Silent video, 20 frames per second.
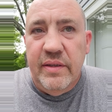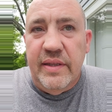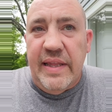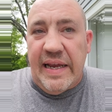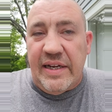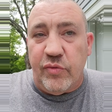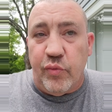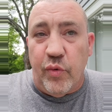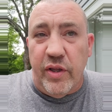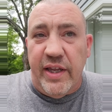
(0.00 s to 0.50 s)

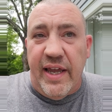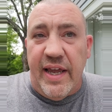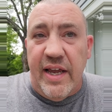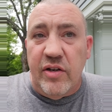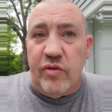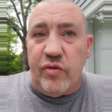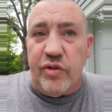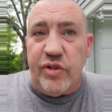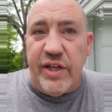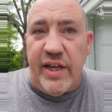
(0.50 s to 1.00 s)
that's really
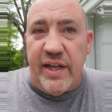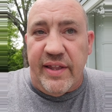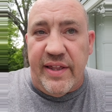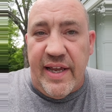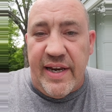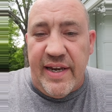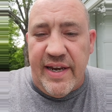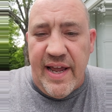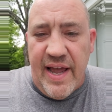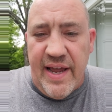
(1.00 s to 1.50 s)
interesting
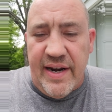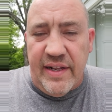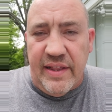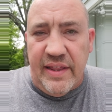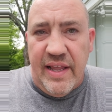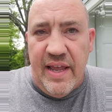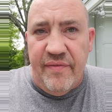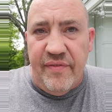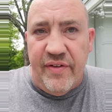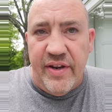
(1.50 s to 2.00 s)
that nine
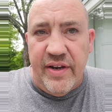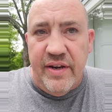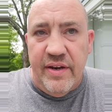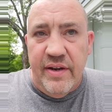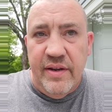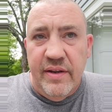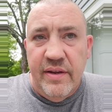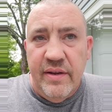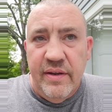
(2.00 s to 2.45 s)
eleven